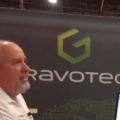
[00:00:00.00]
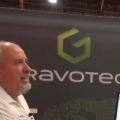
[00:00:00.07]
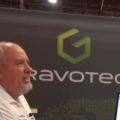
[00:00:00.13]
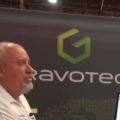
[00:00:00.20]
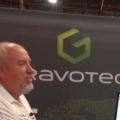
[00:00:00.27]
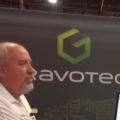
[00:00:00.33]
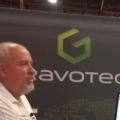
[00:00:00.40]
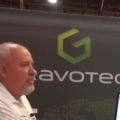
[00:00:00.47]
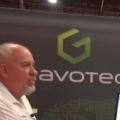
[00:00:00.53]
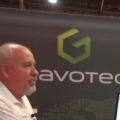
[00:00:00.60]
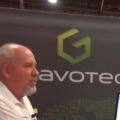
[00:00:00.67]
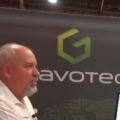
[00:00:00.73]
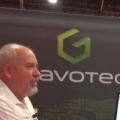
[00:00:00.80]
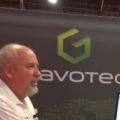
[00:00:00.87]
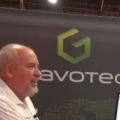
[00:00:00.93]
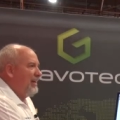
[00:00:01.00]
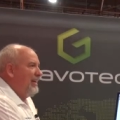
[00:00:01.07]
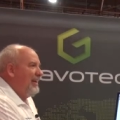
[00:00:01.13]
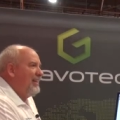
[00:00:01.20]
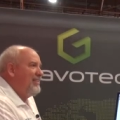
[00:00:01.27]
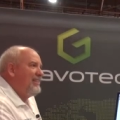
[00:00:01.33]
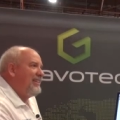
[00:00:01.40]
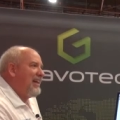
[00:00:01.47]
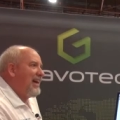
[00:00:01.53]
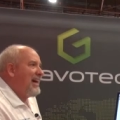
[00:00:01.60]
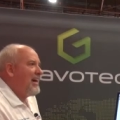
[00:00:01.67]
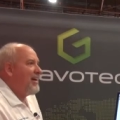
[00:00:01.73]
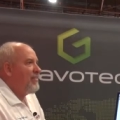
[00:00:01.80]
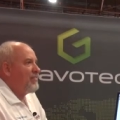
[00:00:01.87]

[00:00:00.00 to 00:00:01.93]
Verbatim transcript: lasers, and yeah,